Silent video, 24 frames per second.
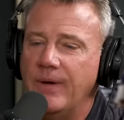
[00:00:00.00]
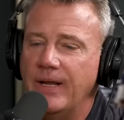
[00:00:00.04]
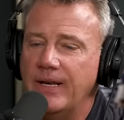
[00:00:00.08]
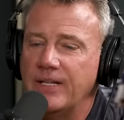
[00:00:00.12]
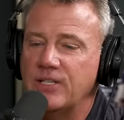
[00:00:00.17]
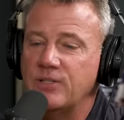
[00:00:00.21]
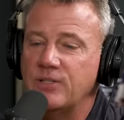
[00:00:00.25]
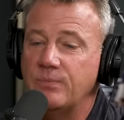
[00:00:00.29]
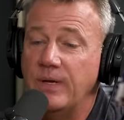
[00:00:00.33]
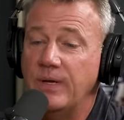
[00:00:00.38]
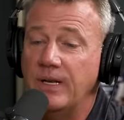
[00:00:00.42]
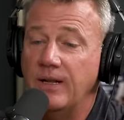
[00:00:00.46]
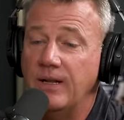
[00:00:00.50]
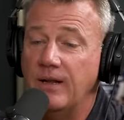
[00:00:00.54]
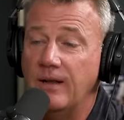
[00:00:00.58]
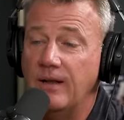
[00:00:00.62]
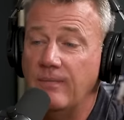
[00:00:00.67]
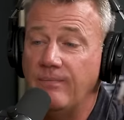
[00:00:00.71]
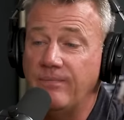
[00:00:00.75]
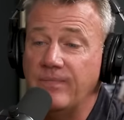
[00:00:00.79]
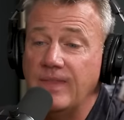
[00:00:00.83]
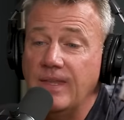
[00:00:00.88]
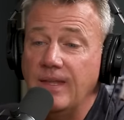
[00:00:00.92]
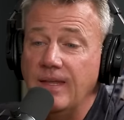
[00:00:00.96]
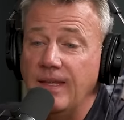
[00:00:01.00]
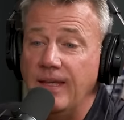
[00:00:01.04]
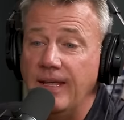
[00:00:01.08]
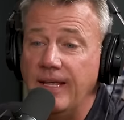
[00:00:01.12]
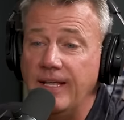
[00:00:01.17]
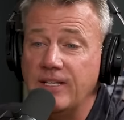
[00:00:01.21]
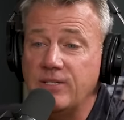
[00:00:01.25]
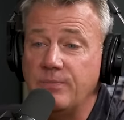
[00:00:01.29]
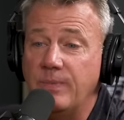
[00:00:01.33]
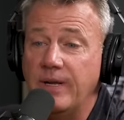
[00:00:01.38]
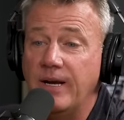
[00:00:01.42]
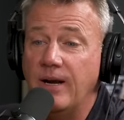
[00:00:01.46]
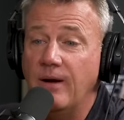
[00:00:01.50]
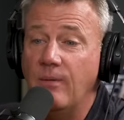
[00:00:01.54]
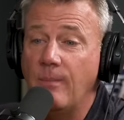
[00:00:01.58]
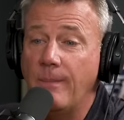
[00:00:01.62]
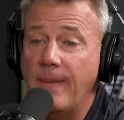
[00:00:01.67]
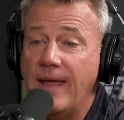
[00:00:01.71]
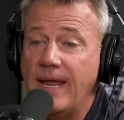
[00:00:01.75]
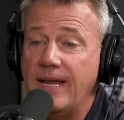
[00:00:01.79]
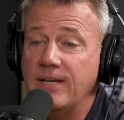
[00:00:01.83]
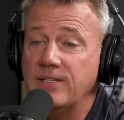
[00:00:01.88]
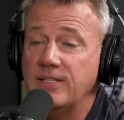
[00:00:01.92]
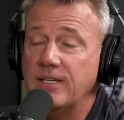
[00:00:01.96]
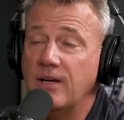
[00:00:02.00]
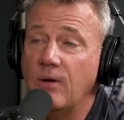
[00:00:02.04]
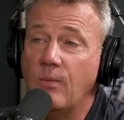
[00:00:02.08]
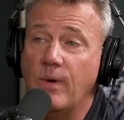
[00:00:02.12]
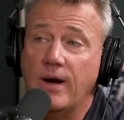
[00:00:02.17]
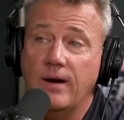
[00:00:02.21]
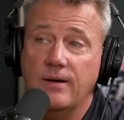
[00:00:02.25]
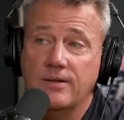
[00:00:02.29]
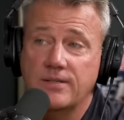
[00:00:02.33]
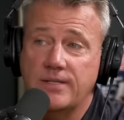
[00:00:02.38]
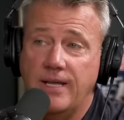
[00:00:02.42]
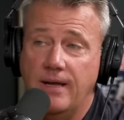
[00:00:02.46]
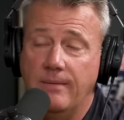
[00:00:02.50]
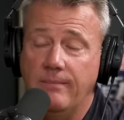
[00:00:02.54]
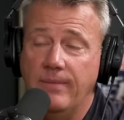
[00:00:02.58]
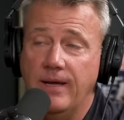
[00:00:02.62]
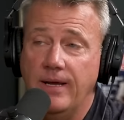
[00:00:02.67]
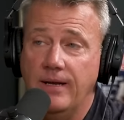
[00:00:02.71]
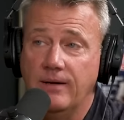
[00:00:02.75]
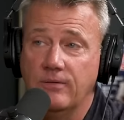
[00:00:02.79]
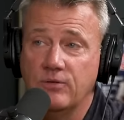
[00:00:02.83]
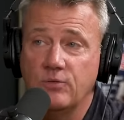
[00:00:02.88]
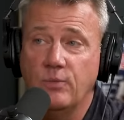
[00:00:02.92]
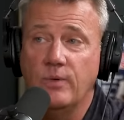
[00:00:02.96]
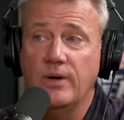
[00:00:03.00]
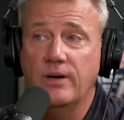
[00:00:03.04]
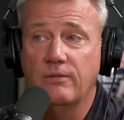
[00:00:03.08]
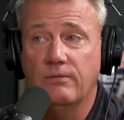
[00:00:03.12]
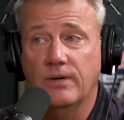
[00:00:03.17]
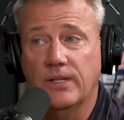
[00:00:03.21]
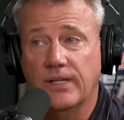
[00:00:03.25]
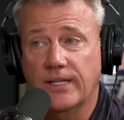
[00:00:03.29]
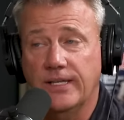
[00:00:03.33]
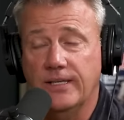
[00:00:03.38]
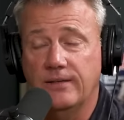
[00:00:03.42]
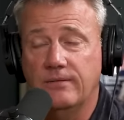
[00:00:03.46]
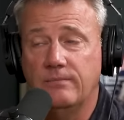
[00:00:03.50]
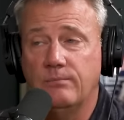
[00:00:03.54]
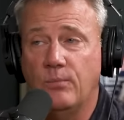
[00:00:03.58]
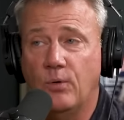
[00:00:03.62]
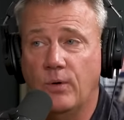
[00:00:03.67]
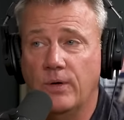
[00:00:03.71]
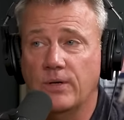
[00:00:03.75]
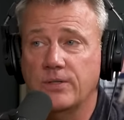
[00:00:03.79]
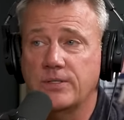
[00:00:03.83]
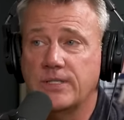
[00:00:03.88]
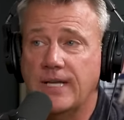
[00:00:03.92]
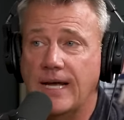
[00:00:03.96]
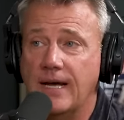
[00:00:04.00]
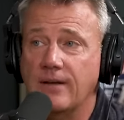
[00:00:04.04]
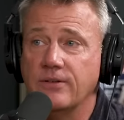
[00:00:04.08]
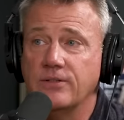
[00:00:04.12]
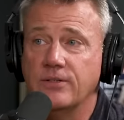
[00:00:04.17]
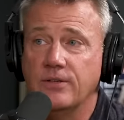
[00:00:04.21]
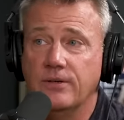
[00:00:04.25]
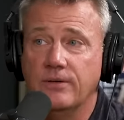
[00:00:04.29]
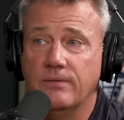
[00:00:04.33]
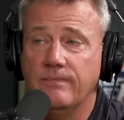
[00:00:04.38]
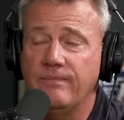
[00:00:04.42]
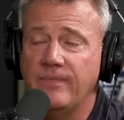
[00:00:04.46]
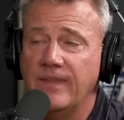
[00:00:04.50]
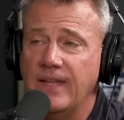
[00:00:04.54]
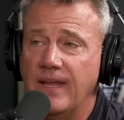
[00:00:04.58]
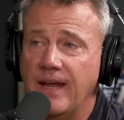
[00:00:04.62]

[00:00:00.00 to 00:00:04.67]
But it's been an amazing awareness campaign, is what it really boils down to.